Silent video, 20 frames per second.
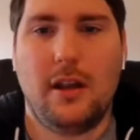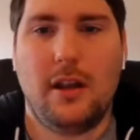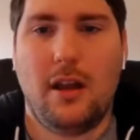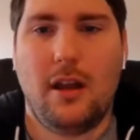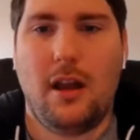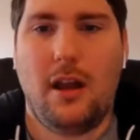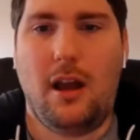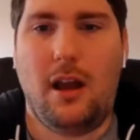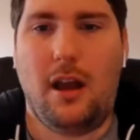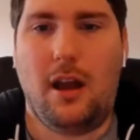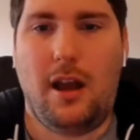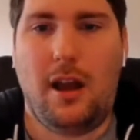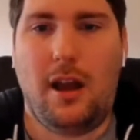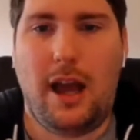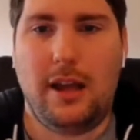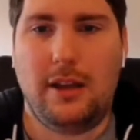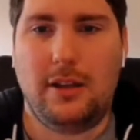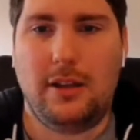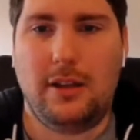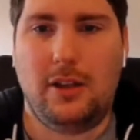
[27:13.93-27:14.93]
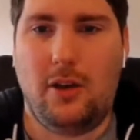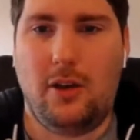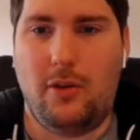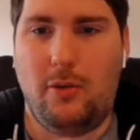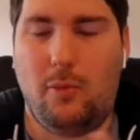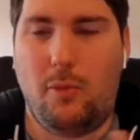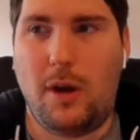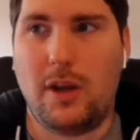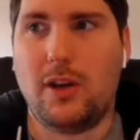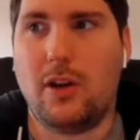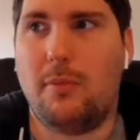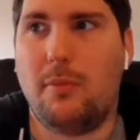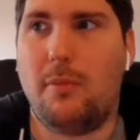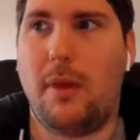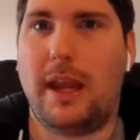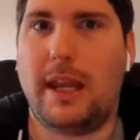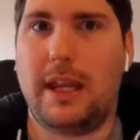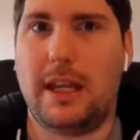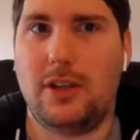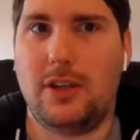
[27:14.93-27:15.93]
Mm. Uh, and you know when you're
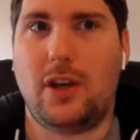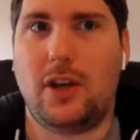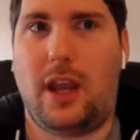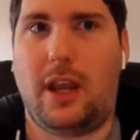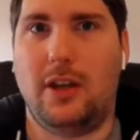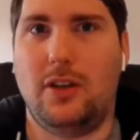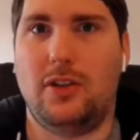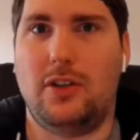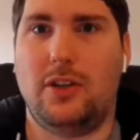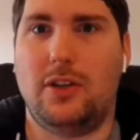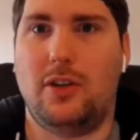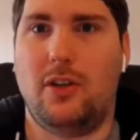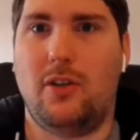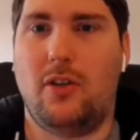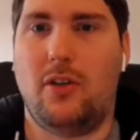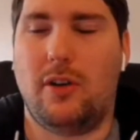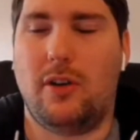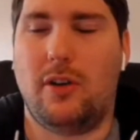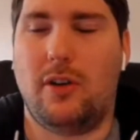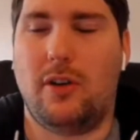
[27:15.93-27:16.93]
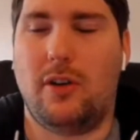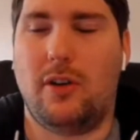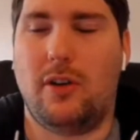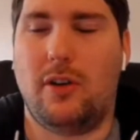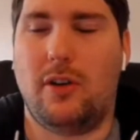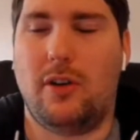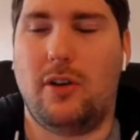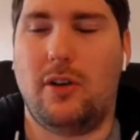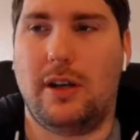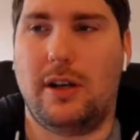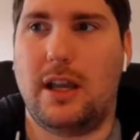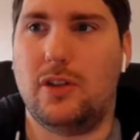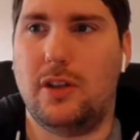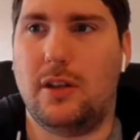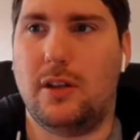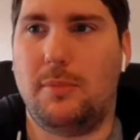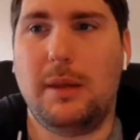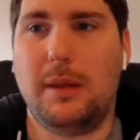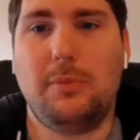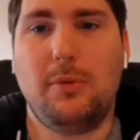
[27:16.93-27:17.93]
making change in an organization, the
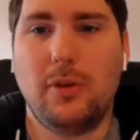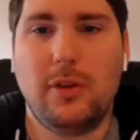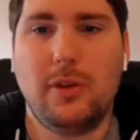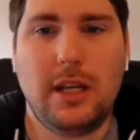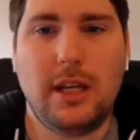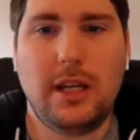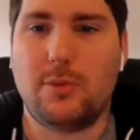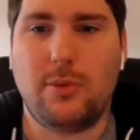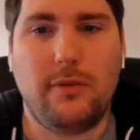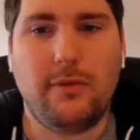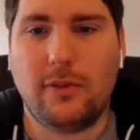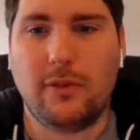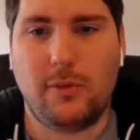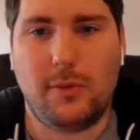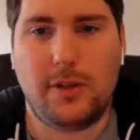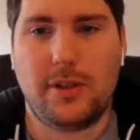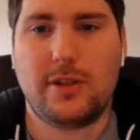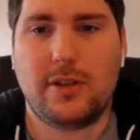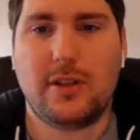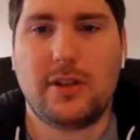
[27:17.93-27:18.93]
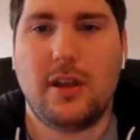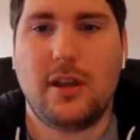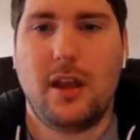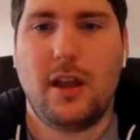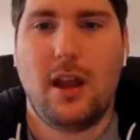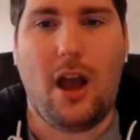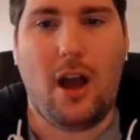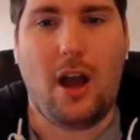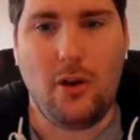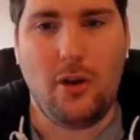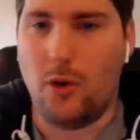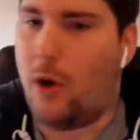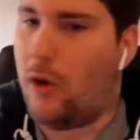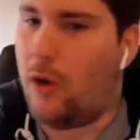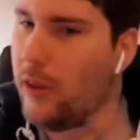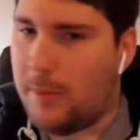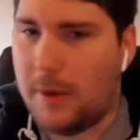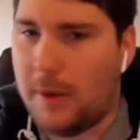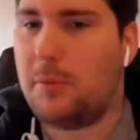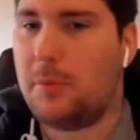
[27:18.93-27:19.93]
people you need to influence are
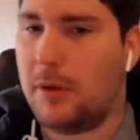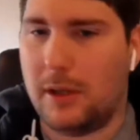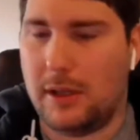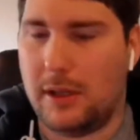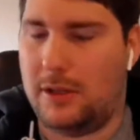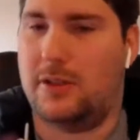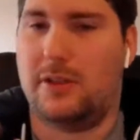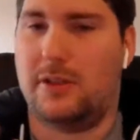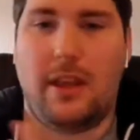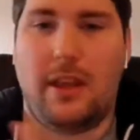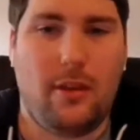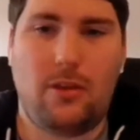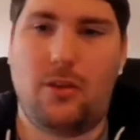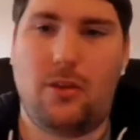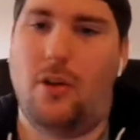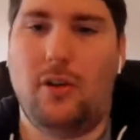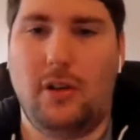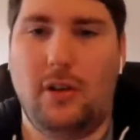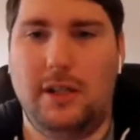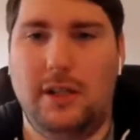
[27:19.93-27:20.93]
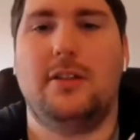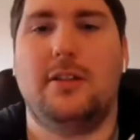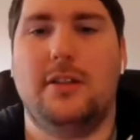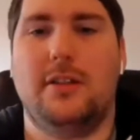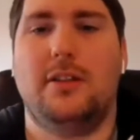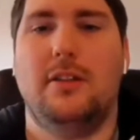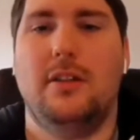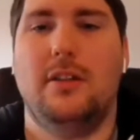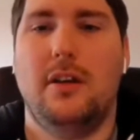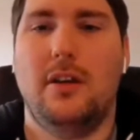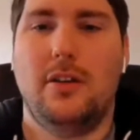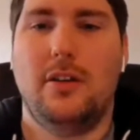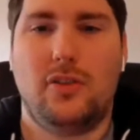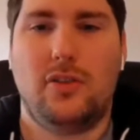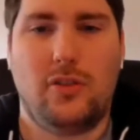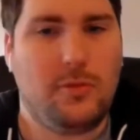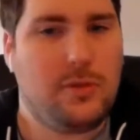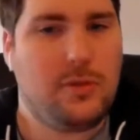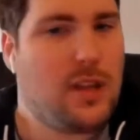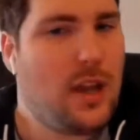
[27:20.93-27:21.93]
not the people leaders, they're the thought leaders.
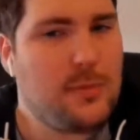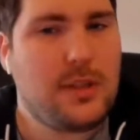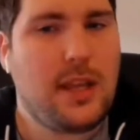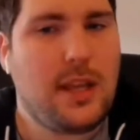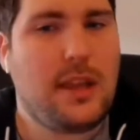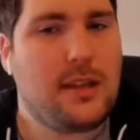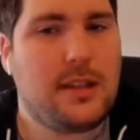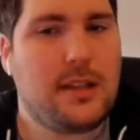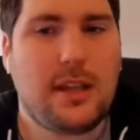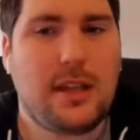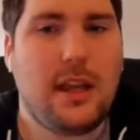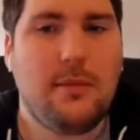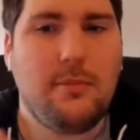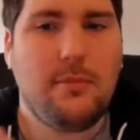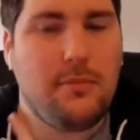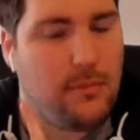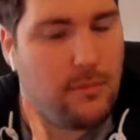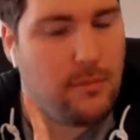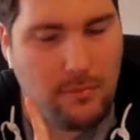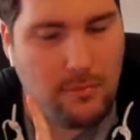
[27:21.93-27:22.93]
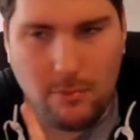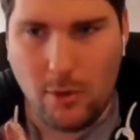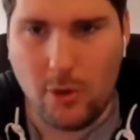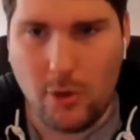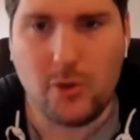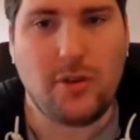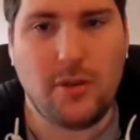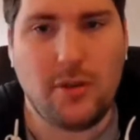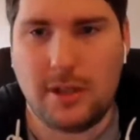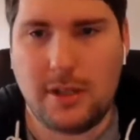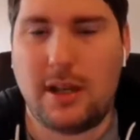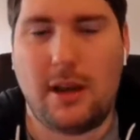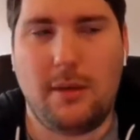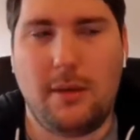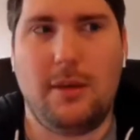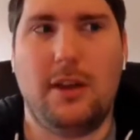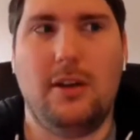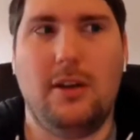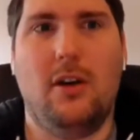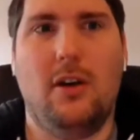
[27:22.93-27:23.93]
Sometimes they're the same, most of the
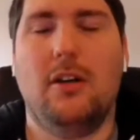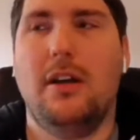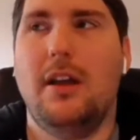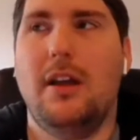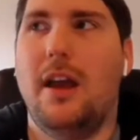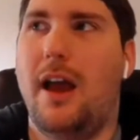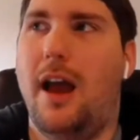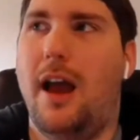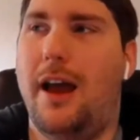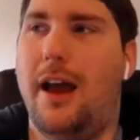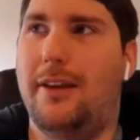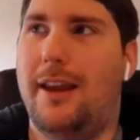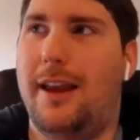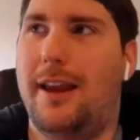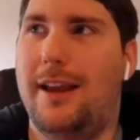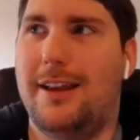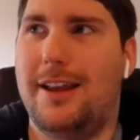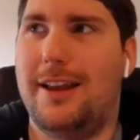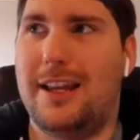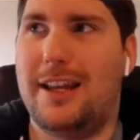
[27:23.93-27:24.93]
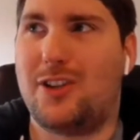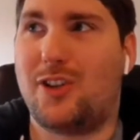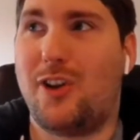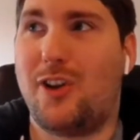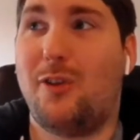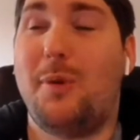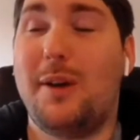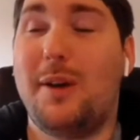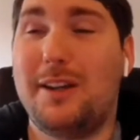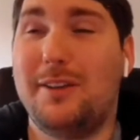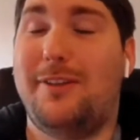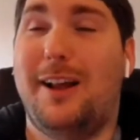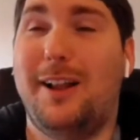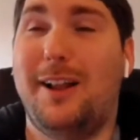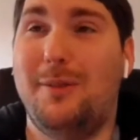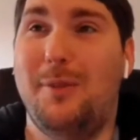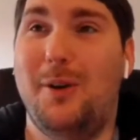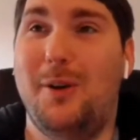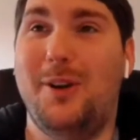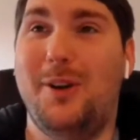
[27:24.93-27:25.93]
time they're not. Yeah. And in software
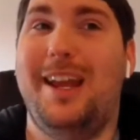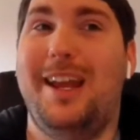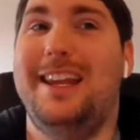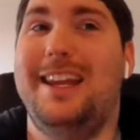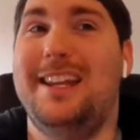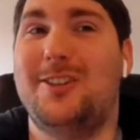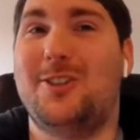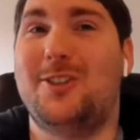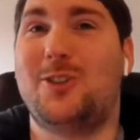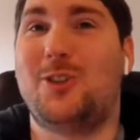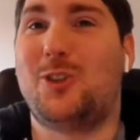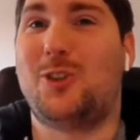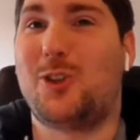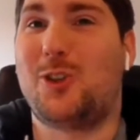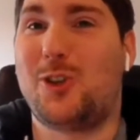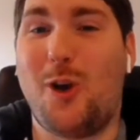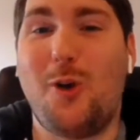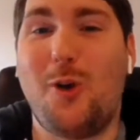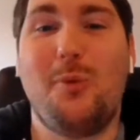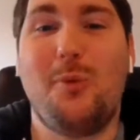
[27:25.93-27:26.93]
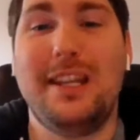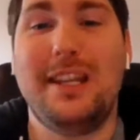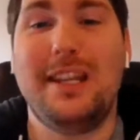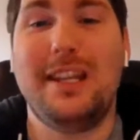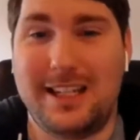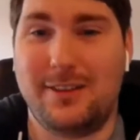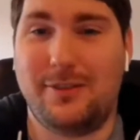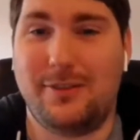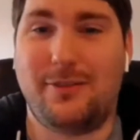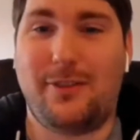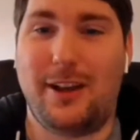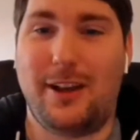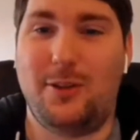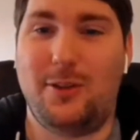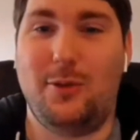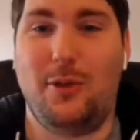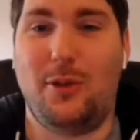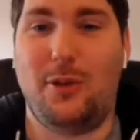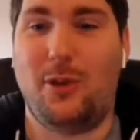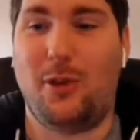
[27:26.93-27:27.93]
development, it is so easy to find
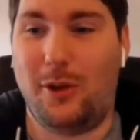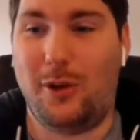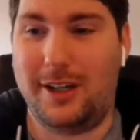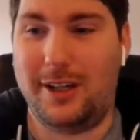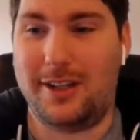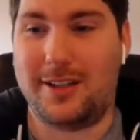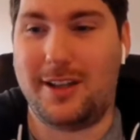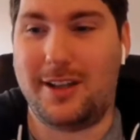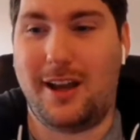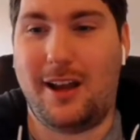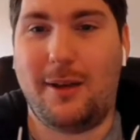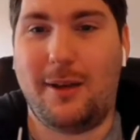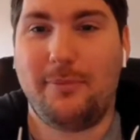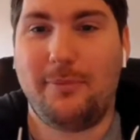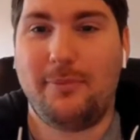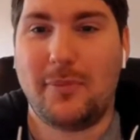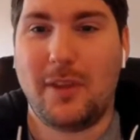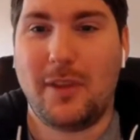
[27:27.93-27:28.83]
who the thought leaders are.